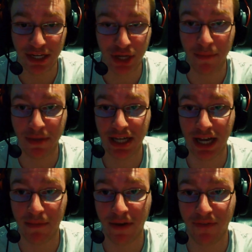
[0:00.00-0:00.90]
So that means I
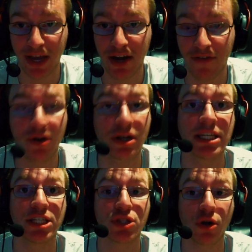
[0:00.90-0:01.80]
had my fan off for at
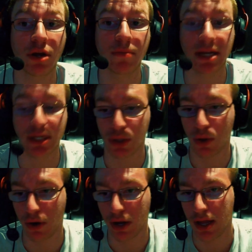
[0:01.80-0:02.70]
least 30 minutes long,